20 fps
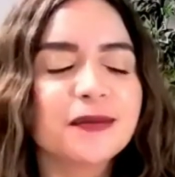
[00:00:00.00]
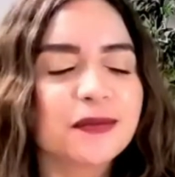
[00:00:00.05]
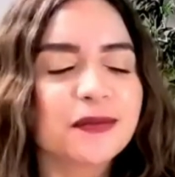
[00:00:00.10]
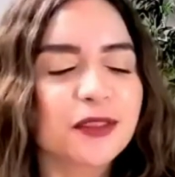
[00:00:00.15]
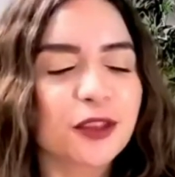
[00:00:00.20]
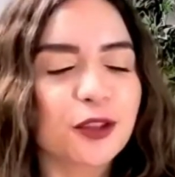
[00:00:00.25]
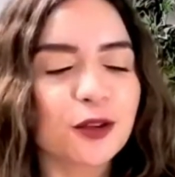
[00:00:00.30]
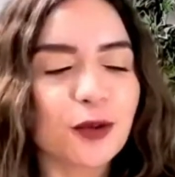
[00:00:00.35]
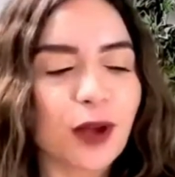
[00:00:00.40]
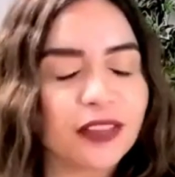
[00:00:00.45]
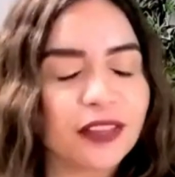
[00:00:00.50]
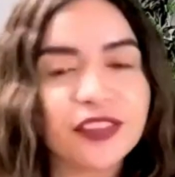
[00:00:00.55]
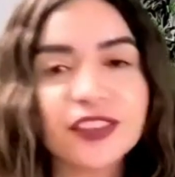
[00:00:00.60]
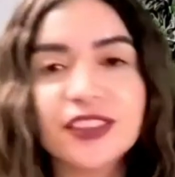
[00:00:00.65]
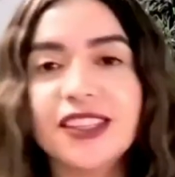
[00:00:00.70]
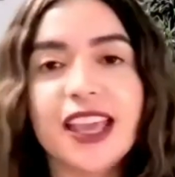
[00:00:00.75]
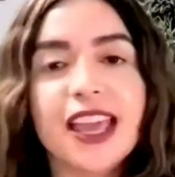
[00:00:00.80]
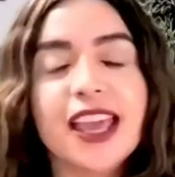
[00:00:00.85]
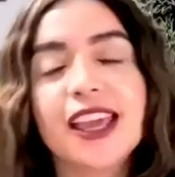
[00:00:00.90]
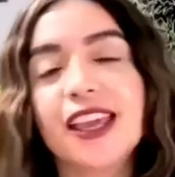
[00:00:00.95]
throughout the
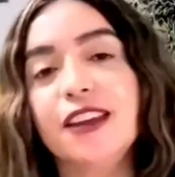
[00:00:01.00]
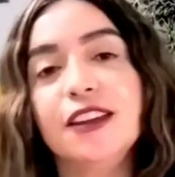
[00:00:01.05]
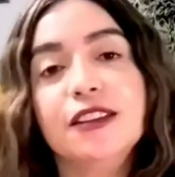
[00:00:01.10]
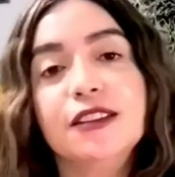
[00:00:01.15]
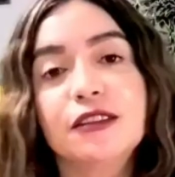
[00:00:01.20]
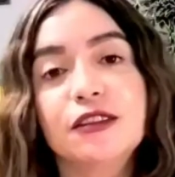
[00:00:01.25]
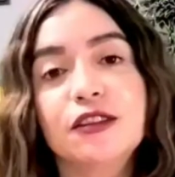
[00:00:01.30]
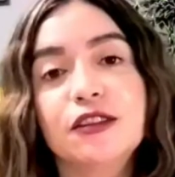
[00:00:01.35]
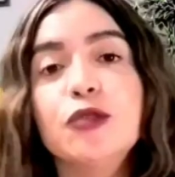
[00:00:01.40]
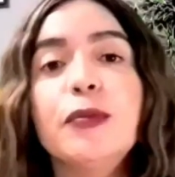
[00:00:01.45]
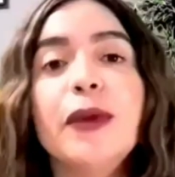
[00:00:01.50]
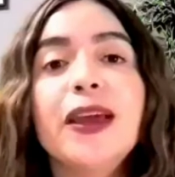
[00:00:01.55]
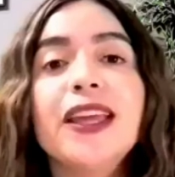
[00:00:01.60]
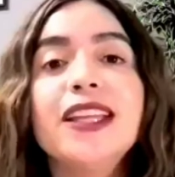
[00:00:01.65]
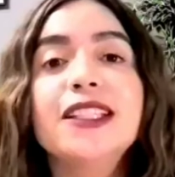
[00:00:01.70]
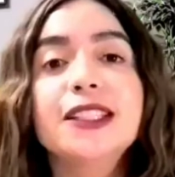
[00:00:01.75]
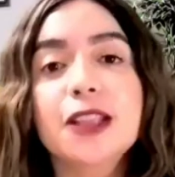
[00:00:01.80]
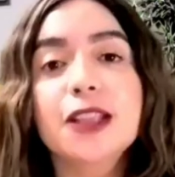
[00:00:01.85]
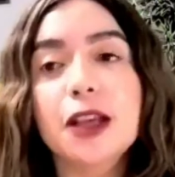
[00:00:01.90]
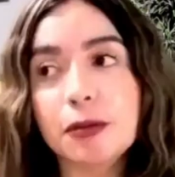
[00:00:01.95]
day you made
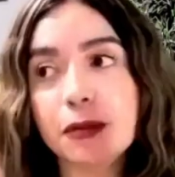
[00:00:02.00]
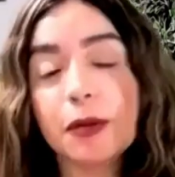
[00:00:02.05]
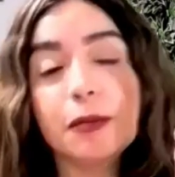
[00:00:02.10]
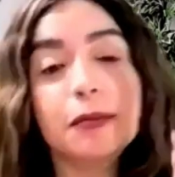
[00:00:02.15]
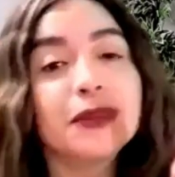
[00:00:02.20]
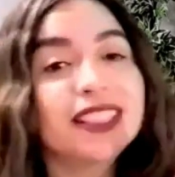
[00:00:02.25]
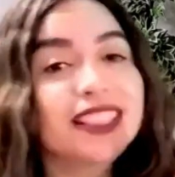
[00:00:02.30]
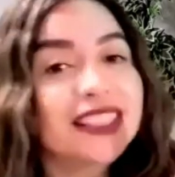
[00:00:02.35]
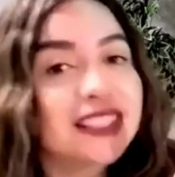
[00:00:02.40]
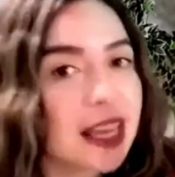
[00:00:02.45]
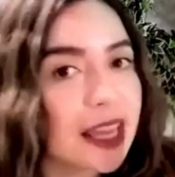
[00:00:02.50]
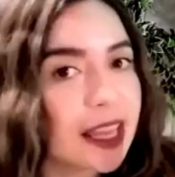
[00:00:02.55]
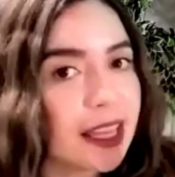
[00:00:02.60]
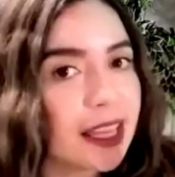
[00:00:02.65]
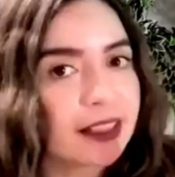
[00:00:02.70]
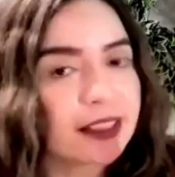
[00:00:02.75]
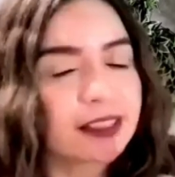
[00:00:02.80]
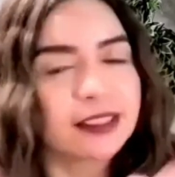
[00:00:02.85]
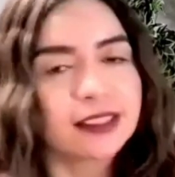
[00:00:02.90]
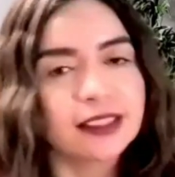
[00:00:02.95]
some
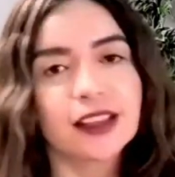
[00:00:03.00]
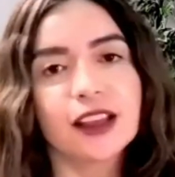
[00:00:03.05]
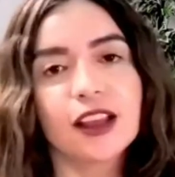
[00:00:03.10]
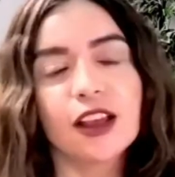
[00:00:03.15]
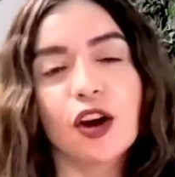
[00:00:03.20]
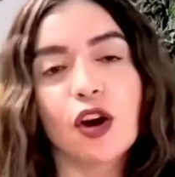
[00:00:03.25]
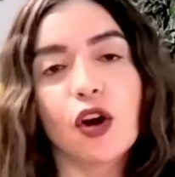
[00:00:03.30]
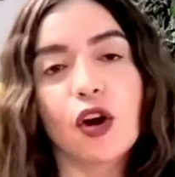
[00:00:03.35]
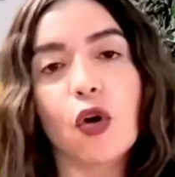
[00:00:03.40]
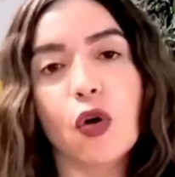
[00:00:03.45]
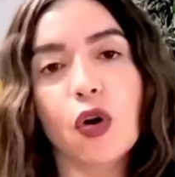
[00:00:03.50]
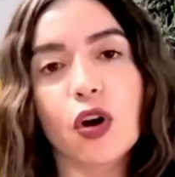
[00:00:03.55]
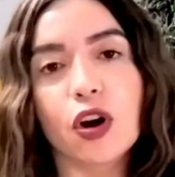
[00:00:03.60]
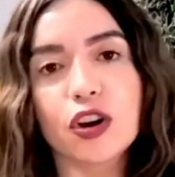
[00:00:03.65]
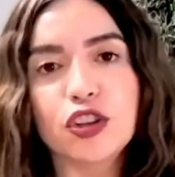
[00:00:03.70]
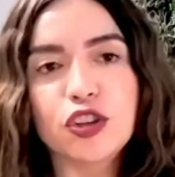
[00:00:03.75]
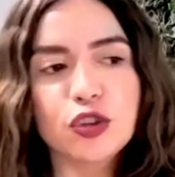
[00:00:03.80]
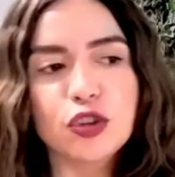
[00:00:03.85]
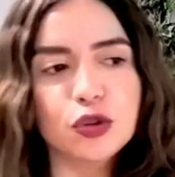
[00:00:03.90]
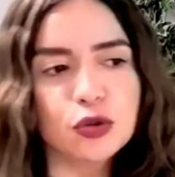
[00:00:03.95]
mistakes or
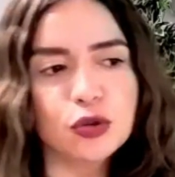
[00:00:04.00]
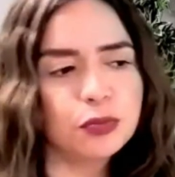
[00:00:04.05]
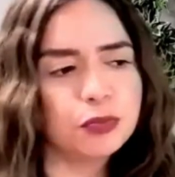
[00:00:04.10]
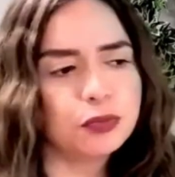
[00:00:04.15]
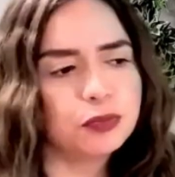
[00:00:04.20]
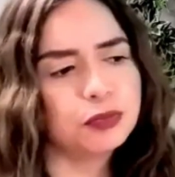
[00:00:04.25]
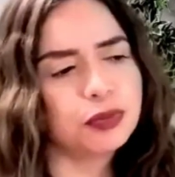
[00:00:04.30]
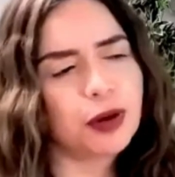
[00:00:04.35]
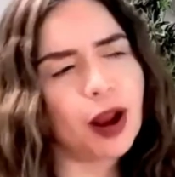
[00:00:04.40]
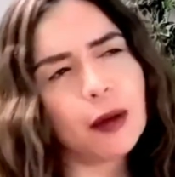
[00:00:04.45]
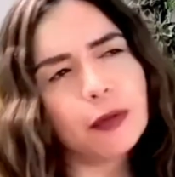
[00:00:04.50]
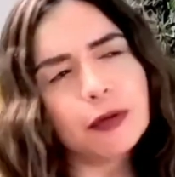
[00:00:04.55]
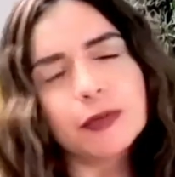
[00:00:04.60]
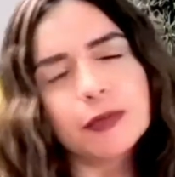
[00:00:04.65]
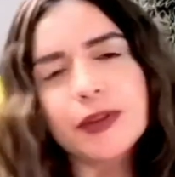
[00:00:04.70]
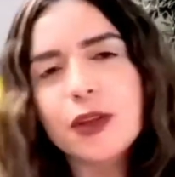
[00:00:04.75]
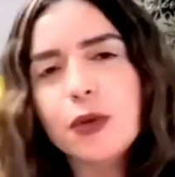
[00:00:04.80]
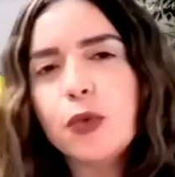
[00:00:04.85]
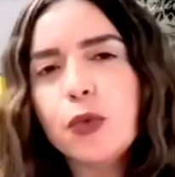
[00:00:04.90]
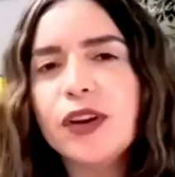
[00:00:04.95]
you
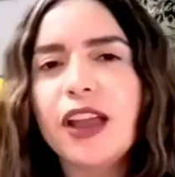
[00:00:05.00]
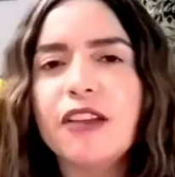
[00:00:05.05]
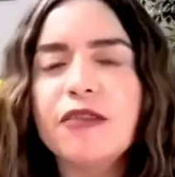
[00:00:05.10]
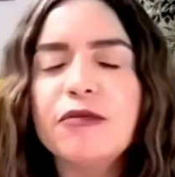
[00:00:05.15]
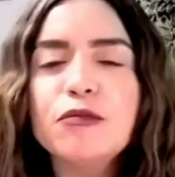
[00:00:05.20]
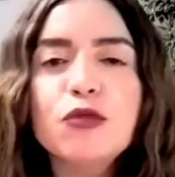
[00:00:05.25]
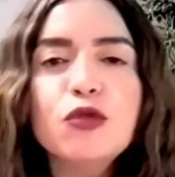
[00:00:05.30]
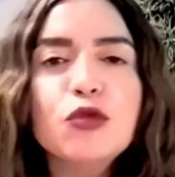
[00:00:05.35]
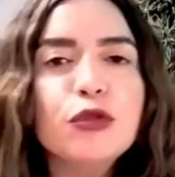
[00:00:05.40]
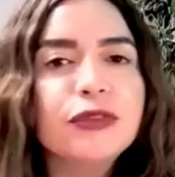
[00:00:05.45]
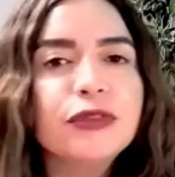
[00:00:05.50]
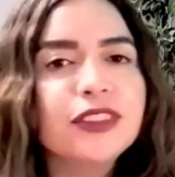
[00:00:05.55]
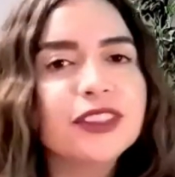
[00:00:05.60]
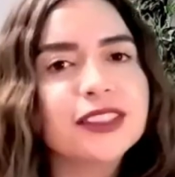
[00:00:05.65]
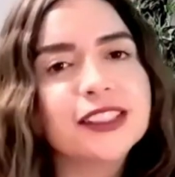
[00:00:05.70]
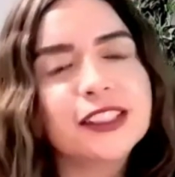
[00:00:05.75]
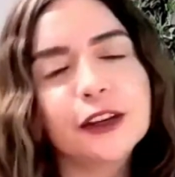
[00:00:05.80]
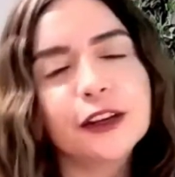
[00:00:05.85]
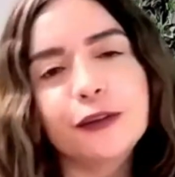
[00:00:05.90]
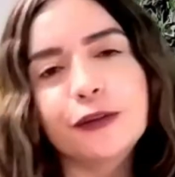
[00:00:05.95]
probably would have moved
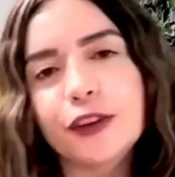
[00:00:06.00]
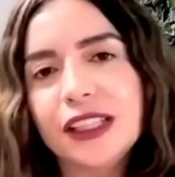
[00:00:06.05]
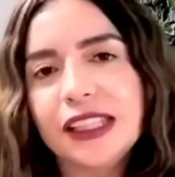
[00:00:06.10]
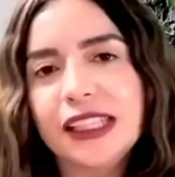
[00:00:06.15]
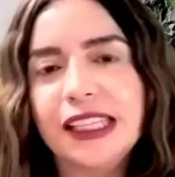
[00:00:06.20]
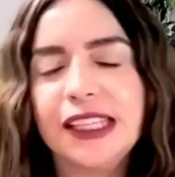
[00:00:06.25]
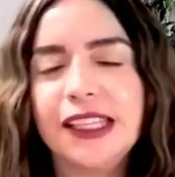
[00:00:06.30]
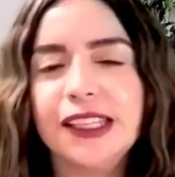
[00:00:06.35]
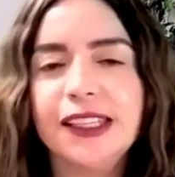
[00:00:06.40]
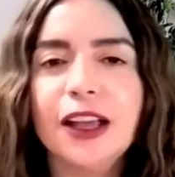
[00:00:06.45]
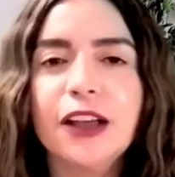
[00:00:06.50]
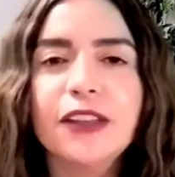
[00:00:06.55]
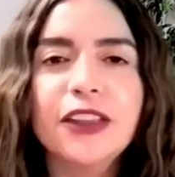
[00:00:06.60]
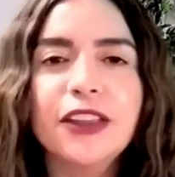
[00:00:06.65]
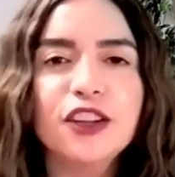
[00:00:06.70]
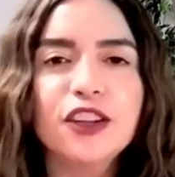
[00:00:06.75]
differently now that